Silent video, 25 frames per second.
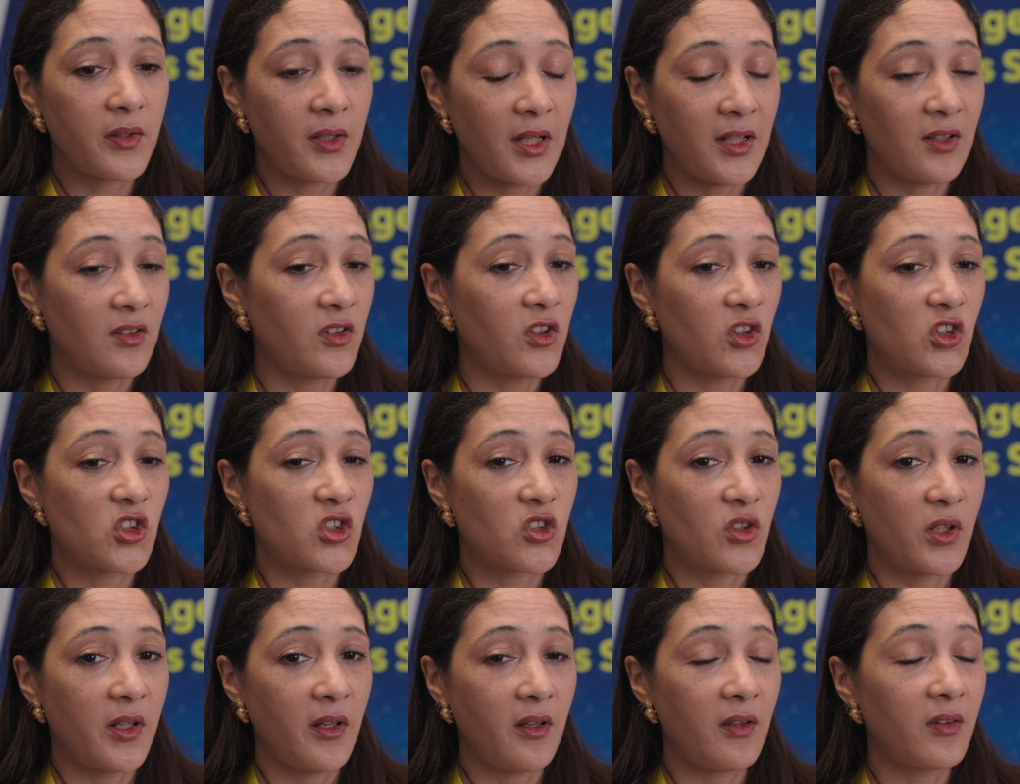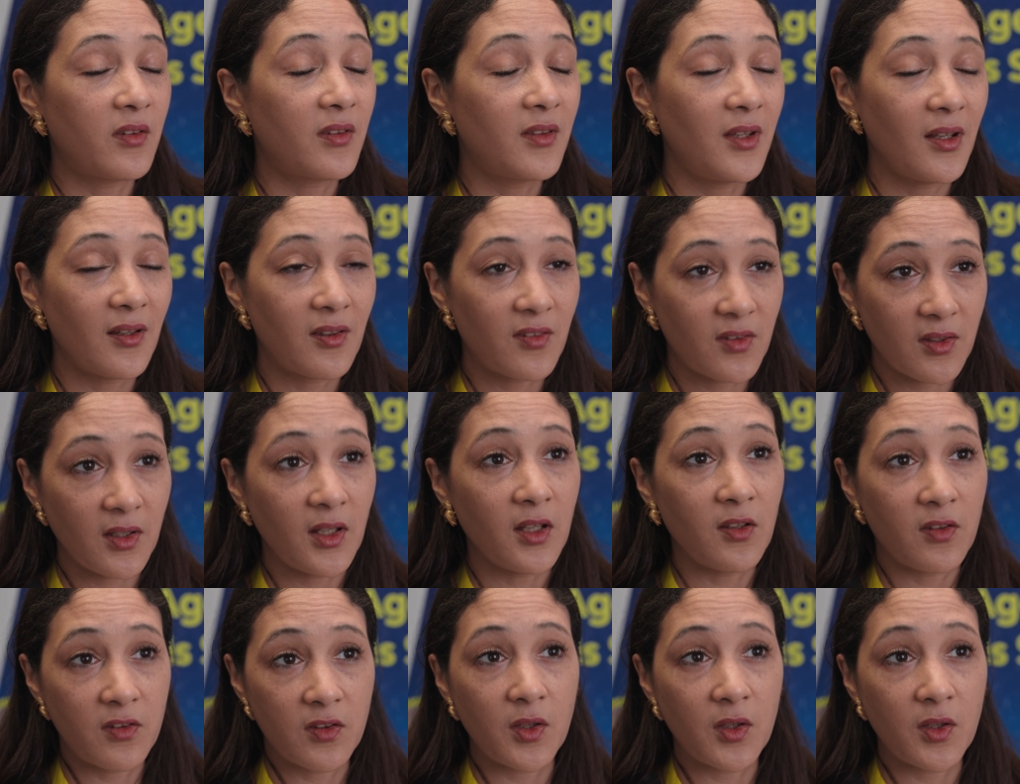industries, this is